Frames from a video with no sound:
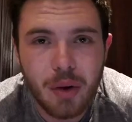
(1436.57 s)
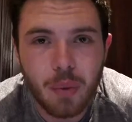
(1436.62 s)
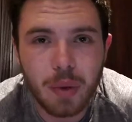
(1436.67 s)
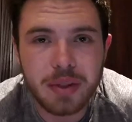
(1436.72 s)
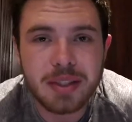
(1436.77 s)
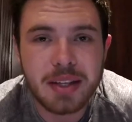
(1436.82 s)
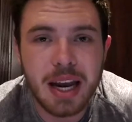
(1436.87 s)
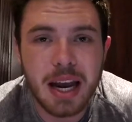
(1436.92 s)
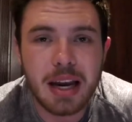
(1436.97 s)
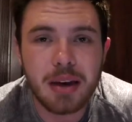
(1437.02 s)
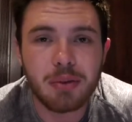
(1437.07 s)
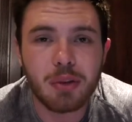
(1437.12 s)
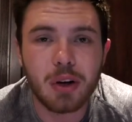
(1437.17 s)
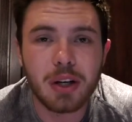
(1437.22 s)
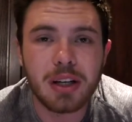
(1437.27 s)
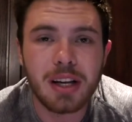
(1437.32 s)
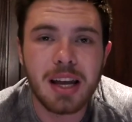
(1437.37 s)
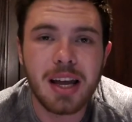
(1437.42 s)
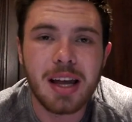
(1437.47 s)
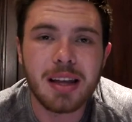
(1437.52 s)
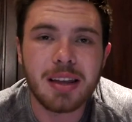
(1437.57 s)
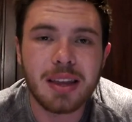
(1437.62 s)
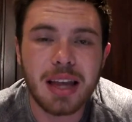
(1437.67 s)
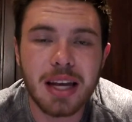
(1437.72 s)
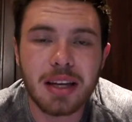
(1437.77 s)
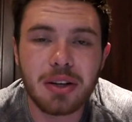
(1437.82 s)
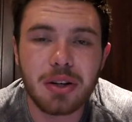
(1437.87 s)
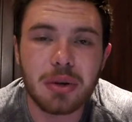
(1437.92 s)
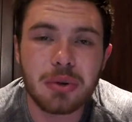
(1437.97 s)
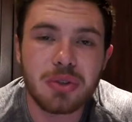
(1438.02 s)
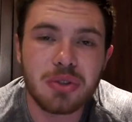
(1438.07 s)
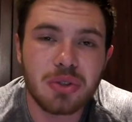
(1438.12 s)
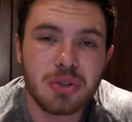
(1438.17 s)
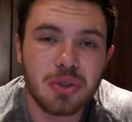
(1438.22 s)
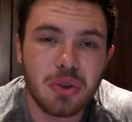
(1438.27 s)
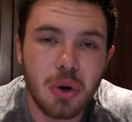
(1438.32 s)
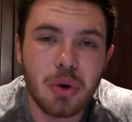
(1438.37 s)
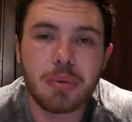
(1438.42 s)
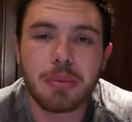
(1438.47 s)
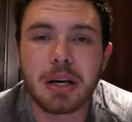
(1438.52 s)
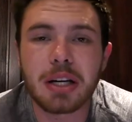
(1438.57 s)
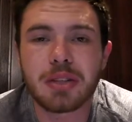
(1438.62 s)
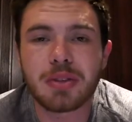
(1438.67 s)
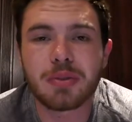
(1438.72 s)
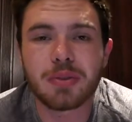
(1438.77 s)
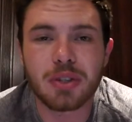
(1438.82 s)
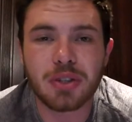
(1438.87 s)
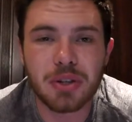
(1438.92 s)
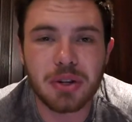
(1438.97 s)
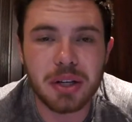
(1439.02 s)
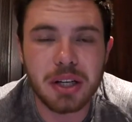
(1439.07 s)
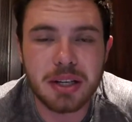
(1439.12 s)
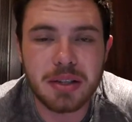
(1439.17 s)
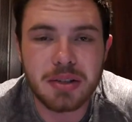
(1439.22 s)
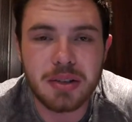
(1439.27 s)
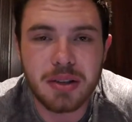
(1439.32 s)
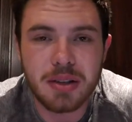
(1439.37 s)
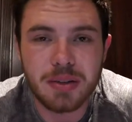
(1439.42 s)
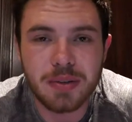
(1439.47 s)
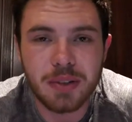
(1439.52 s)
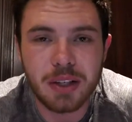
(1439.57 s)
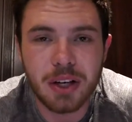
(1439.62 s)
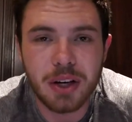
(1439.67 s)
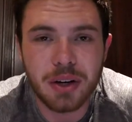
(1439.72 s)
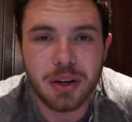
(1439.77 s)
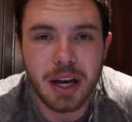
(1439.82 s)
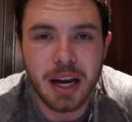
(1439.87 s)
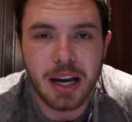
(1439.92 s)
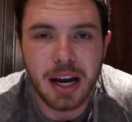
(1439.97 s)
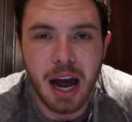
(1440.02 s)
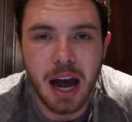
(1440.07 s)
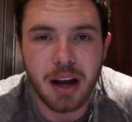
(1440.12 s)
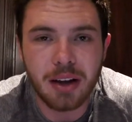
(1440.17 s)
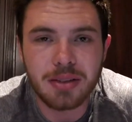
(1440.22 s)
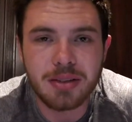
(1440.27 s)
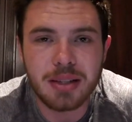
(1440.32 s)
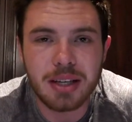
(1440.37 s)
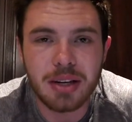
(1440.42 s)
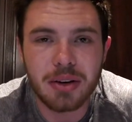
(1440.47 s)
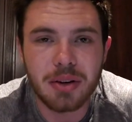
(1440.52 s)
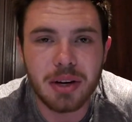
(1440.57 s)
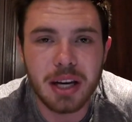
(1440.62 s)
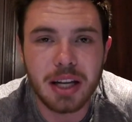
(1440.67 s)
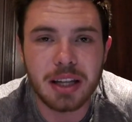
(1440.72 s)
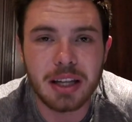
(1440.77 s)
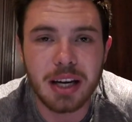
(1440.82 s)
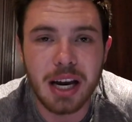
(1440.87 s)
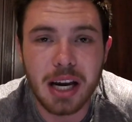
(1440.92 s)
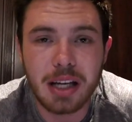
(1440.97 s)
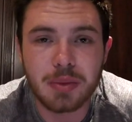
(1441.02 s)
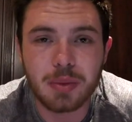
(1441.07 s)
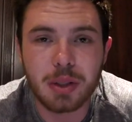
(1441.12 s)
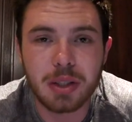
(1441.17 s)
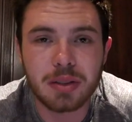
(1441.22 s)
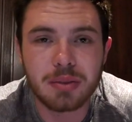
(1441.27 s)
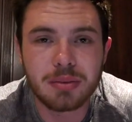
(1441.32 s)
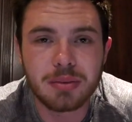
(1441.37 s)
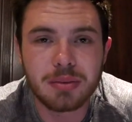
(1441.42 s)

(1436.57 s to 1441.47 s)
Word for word: Once again, everyone, thank you so much for tuning into this video and I'll see you in the next one.